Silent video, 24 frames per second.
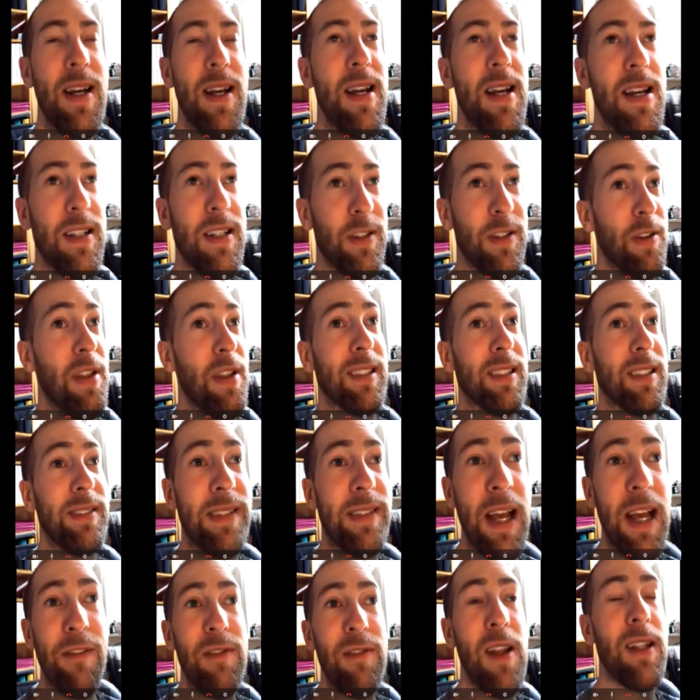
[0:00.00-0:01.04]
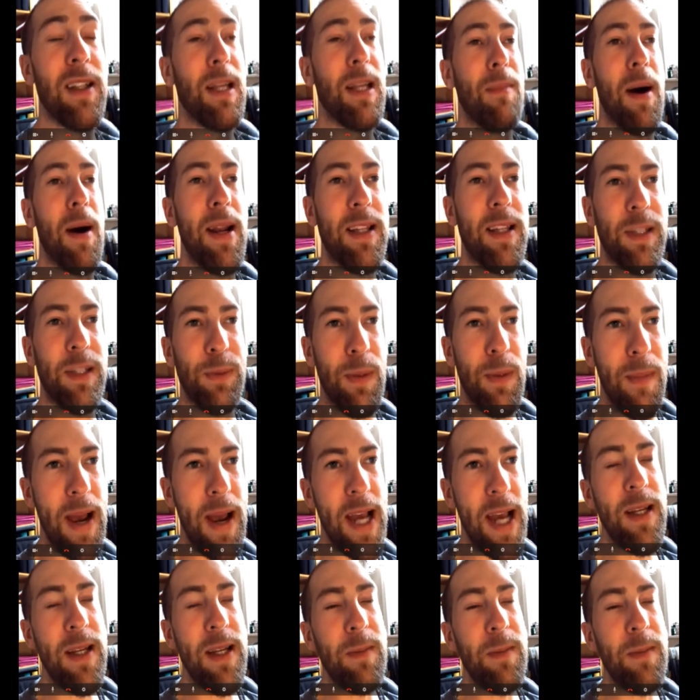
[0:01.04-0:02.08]
So there's definitely money to be
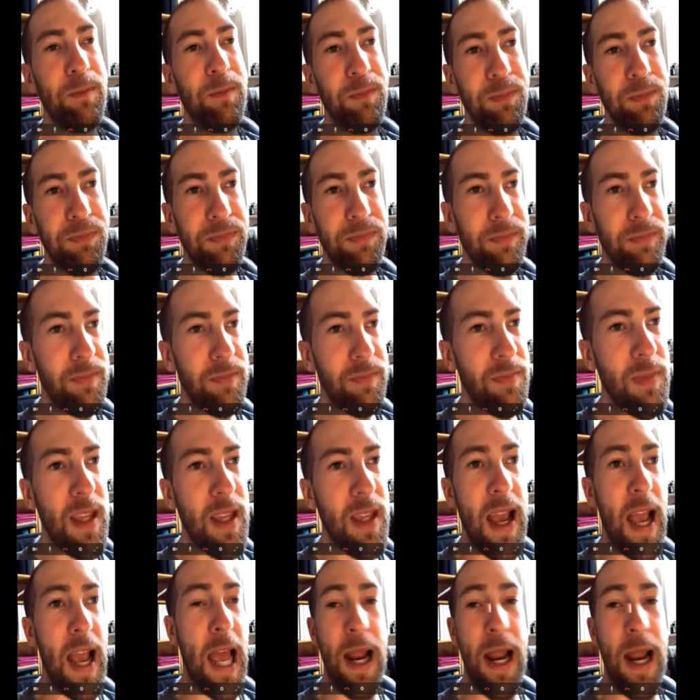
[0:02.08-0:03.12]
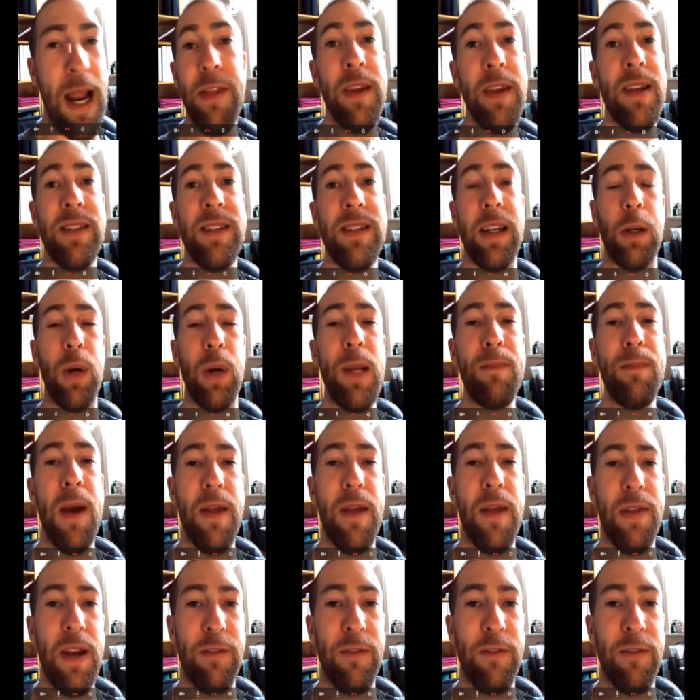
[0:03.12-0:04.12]
made. And I think it's a great method if